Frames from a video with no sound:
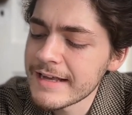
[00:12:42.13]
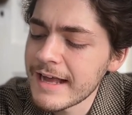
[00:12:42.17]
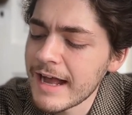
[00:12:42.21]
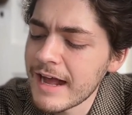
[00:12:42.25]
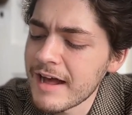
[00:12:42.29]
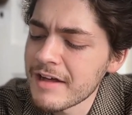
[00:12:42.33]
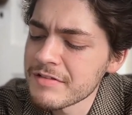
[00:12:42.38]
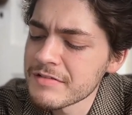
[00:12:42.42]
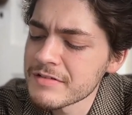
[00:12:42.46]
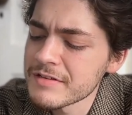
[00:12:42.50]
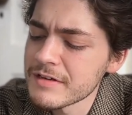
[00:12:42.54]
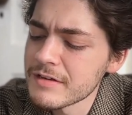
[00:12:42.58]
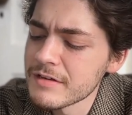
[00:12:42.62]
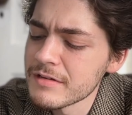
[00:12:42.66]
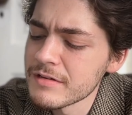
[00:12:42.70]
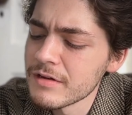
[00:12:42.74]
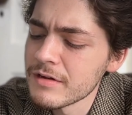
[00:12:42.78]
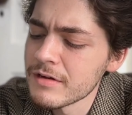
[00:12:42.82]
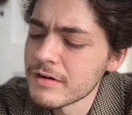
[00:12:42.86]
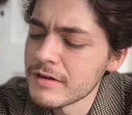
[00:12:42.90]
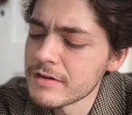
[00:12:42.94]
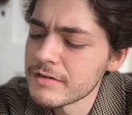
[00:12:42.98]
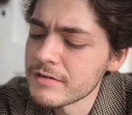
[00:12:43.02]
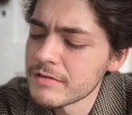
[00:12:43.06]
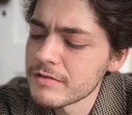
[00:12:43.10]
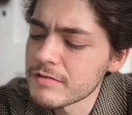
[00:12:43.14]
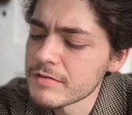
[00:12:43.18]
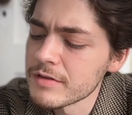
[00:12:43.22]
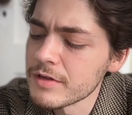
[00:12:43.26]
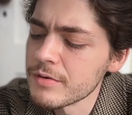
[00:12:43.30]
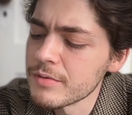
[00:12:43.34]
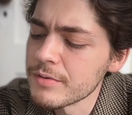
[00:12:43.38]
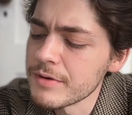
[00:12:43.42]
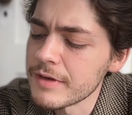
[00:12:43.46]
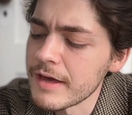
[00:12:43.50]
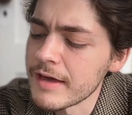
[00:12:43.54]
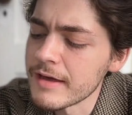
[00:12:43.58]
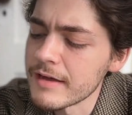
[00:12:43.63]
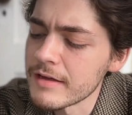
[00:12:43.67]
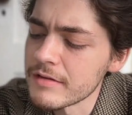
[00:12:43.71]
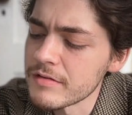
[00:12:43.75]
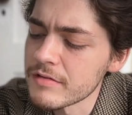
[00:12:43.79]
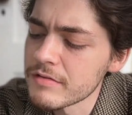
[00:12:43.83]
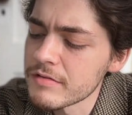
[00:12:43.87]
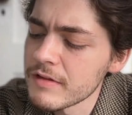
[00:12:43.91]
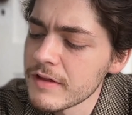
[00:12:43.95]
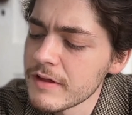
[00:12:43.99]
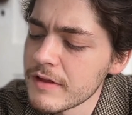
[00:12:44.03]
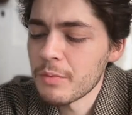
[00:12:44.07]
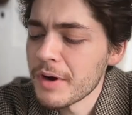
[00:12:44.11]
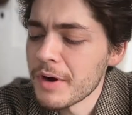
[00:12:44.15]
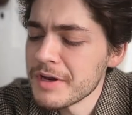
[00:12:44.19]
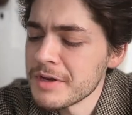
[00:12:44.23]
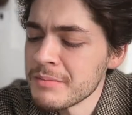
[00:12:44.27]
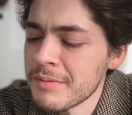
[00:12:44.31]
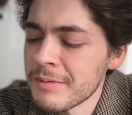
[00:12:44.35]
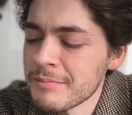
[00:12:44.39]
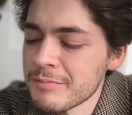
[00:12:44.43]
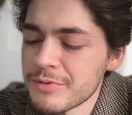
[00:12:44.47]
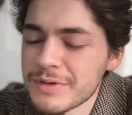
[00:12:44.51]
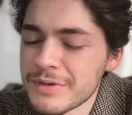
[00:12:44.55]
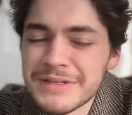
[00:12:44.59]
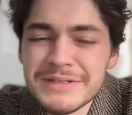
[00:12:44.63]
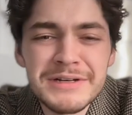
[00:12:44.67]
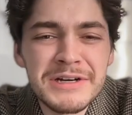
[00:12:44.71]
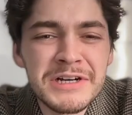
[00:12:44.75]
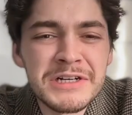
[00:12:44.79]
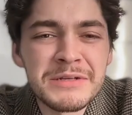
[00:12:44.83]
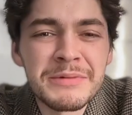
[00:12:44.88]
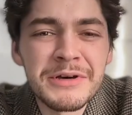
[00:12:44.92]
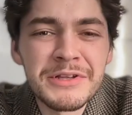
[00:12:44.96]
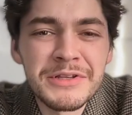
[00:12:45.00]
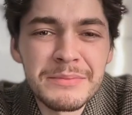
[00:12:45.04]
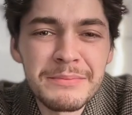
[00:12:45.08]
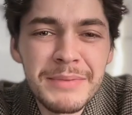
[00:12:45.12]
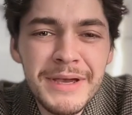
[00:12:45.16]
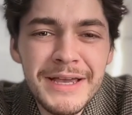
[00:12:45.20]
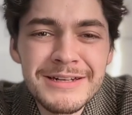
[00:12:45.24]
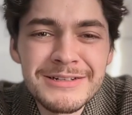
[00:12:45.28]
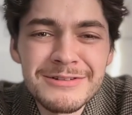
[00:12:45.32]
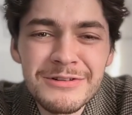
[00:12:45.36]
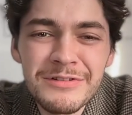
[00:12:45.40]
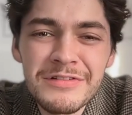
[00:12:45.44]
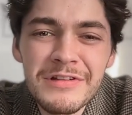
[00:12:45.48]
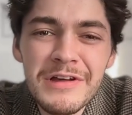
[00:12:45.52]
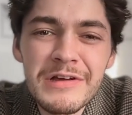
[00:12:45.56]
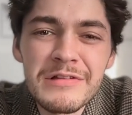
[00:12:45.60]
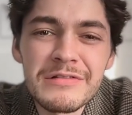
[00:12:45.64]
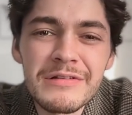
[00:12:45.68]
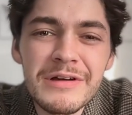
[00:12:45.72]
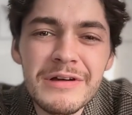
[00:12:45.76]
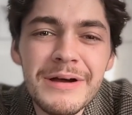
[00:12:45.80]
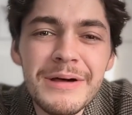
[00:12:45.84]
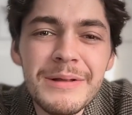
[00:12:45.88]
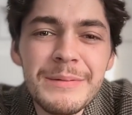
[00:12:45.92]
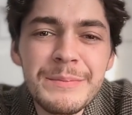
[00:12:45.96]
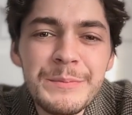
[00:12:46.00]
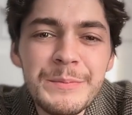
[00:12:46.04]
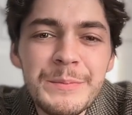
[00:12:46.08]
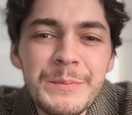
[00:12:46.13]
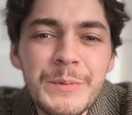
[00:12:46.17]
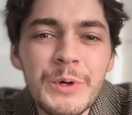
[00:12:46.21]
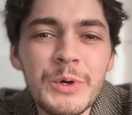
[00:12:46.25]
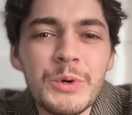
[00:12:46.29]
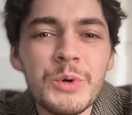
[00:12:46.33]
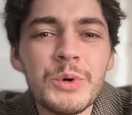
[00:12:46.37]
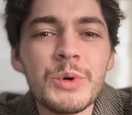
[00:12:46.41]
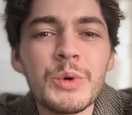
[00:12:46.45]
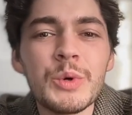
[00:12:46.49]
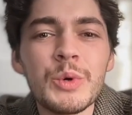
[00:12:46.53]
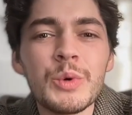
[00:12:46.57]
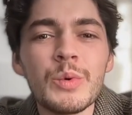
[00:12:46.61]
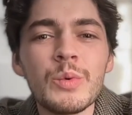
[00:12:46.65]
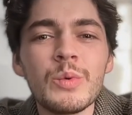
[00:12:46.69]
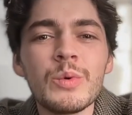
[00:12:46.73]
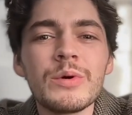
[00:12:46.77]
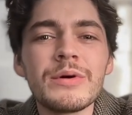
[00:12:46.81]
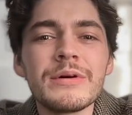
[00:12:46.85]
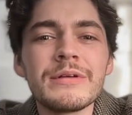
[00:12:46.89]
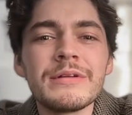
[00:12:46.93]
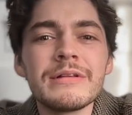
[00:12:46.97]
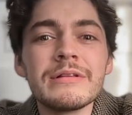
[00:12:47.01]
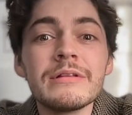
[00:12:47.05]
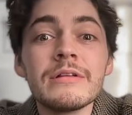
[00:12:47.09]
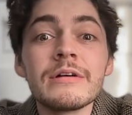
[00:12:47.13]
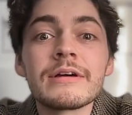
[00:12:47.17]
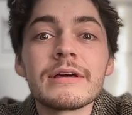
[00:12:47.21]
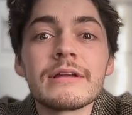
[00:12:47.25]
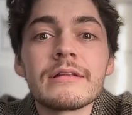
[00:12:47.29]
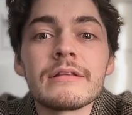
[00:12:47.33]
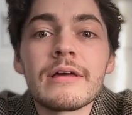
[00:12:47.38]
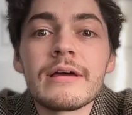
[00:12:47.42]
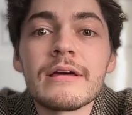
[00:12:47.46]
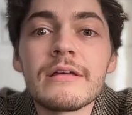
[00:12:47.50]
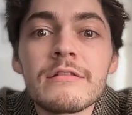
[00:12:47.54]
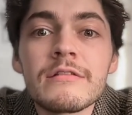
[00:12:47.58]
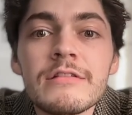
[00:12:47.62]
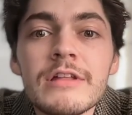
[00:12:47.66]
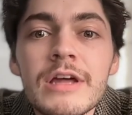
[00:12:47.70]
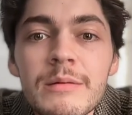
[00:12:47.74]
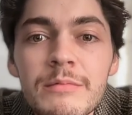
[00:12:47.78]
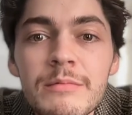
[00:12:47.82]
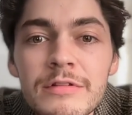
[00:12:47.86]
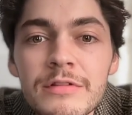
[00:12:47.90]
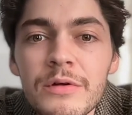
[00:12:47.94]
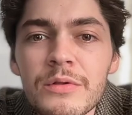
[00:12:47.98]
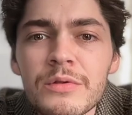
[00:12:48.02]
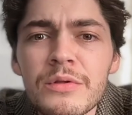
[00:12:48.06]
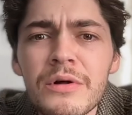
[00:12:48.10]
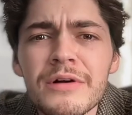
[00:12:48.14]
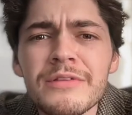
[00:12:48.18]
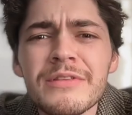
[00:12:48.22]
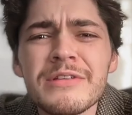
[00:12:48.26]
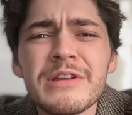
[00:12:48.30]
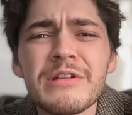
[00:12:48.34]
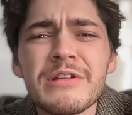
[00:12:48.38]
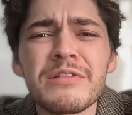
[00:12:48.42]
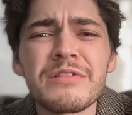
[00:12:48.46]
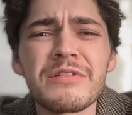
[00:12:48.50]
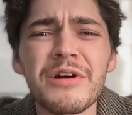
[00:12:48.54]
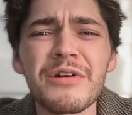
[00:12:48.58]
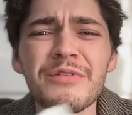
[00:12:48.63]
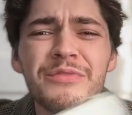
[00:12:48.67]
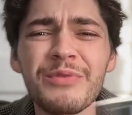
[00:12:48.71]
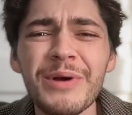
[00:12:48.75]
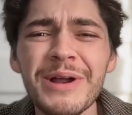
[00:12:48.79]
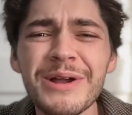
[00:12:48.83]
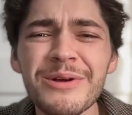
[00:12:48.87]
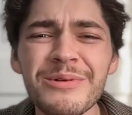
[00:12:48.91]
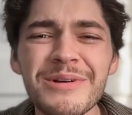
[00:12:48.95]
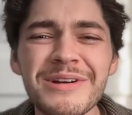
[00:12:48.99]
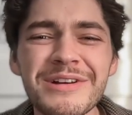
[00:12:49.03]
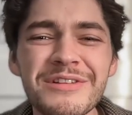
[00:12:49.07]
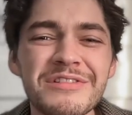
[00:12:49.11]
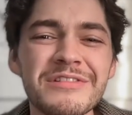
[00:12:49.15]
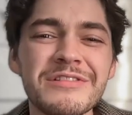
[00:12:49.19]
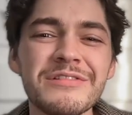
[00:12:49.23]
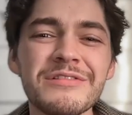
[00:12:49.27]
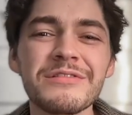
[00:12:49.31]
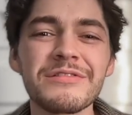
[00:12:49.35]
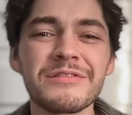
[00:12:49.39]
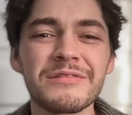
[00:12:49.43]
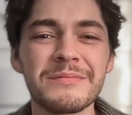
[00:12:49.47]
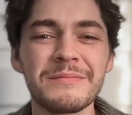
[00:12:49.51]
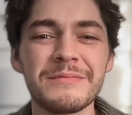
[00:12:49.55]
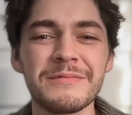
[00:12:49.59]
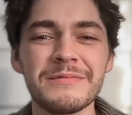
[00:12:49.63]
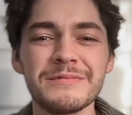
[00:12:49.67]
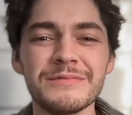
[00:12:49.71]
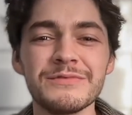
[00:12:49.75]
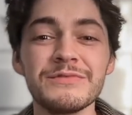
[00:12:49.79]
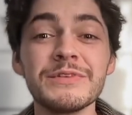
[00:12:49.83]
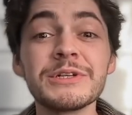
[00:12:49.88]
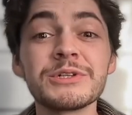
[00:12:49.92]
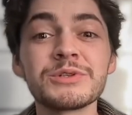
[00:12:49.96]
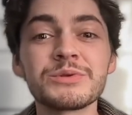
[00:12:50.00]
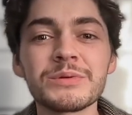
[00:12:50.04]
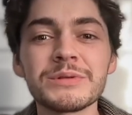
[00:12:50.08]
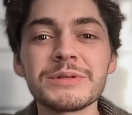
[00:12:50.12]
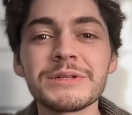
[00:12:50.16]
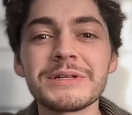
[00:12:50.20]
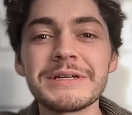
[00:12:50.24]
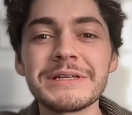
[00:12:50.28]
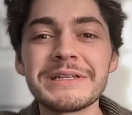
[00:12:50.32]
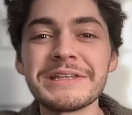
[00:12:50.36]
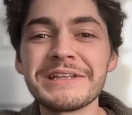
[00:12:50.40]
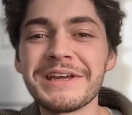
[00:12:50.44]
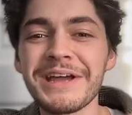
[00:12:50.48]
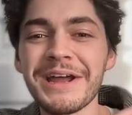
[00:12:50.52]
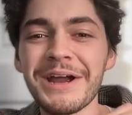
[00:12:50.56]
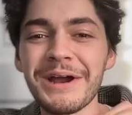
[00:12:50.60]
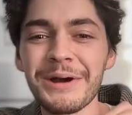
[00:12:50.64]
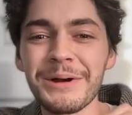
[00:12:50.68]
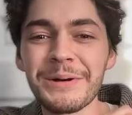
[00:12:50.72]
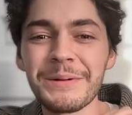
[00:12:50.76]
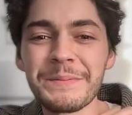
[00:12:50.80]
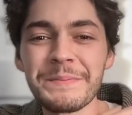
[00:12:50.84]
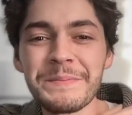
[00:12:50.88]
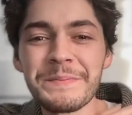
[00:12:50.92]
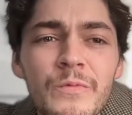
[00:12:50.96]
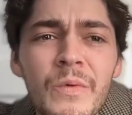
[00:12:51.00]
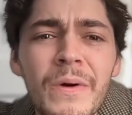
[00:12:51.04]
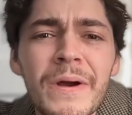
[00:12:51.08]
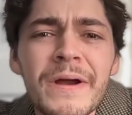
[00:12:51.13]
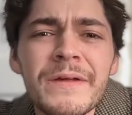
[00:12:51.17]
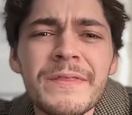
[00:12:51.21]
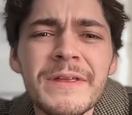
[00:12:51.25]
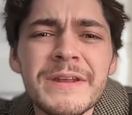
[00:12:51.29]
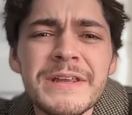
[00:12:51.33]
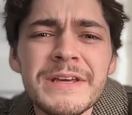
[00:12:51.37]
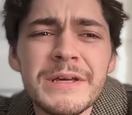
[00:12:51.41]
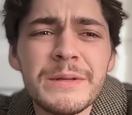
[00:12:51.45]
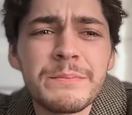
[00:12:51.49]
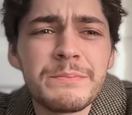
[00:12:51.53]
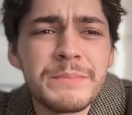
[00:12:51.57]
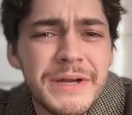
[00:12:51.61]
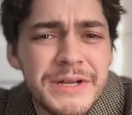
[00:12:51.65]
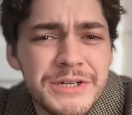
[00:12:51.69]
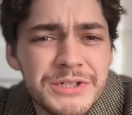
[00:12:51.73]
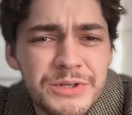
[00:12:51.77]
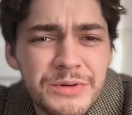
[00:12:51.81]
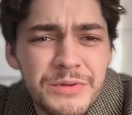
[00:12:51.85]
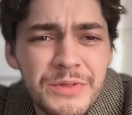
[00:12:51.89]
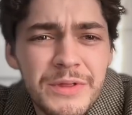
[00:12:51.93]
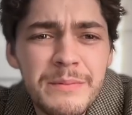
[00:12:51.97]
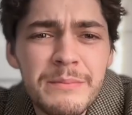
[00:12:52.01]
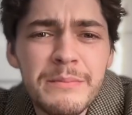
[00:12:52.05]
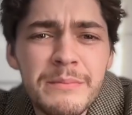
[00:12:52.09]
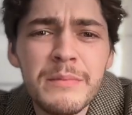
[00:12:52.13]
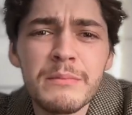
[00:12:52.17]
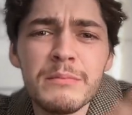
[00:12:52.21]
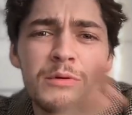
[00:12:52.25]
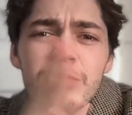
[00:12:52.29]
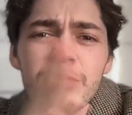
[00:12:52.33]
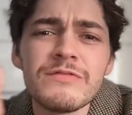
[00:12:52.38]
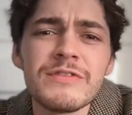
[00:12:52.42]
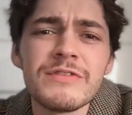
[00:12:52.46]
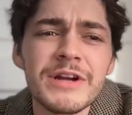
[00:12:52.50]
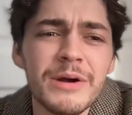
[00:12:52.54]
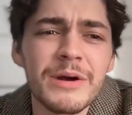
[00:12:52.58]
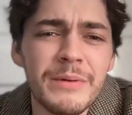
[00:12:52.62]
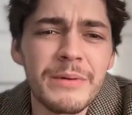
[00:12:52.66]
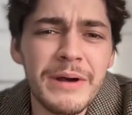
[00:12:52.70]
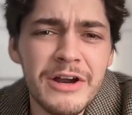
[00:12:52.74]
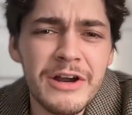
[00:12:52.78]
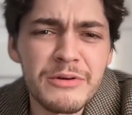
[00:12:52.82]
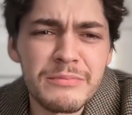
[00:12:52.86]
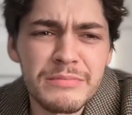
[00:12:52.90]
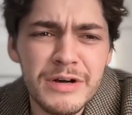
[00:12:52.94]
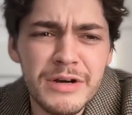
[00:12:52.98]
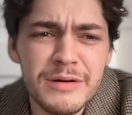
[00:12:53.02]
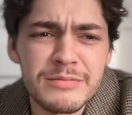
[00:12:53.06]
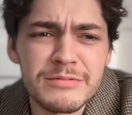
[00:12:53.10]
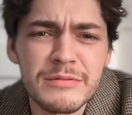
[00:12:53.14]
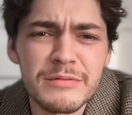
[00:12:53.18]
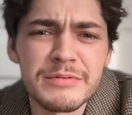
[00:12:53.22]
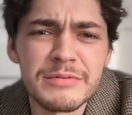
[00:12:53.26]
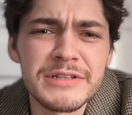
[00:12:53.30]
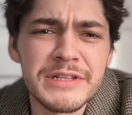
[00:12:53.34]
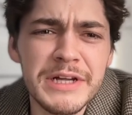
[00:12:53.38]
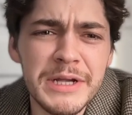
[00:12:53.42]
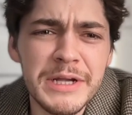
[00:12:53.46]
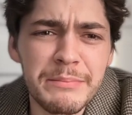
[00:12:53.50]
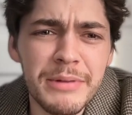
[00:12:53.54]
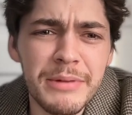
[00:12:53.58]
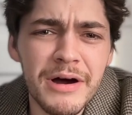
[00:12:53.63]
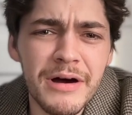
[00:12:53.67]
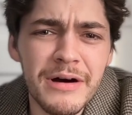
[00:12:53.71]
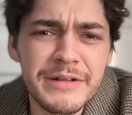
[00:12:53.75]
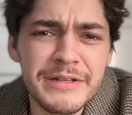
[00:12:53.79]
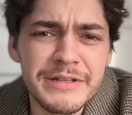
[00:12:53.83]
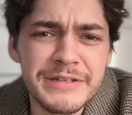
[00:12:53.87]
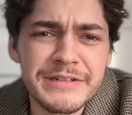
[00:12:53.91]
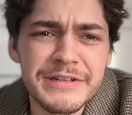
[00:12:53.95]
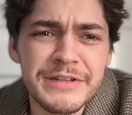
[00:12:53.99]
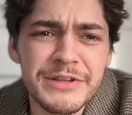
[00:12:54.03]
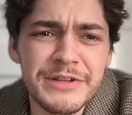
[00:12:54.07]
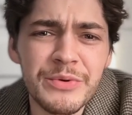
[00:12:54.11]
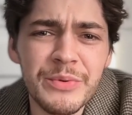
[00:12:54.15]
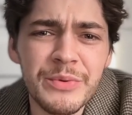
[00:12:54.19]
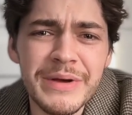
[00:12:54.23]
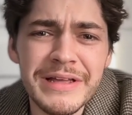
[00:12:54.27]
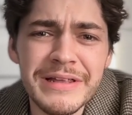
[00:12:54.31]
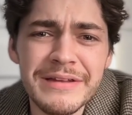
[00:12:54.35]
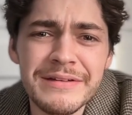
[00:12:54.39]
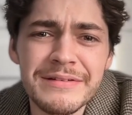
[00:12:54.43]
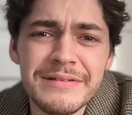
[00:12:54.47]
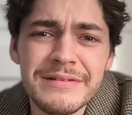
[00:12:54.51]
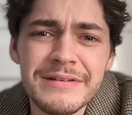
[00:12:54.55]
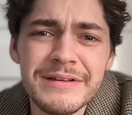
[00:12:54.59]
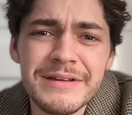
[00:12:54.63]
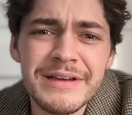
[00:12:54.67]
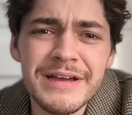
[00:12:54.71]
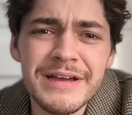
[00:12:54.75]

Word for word: casting a long and slow gaze, right? You remember when he talked about the painter Cezanne, who would look at a landscape so long that he saw fragrances visually in the air, right? That he could picture them moving around, probably like pollen in the wind